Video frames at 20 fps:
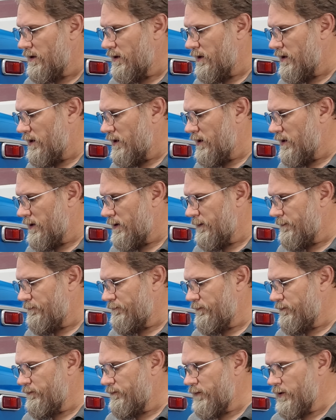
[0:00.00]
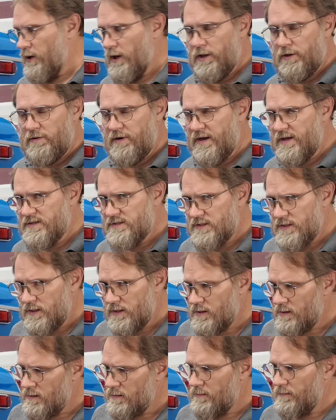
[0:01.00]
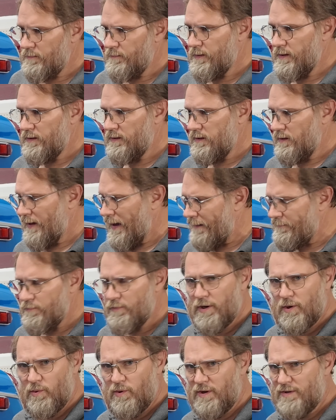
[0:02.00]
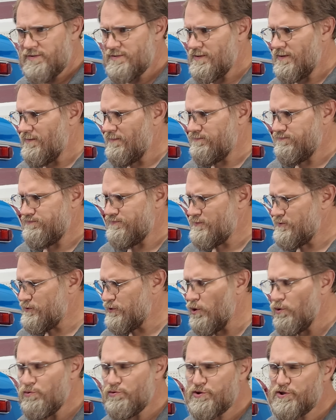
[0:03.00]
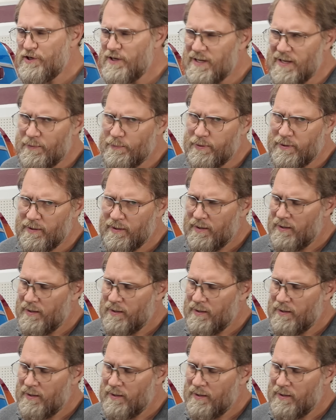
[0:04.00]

They're not crazy, but the aftermarket ones are so cheap.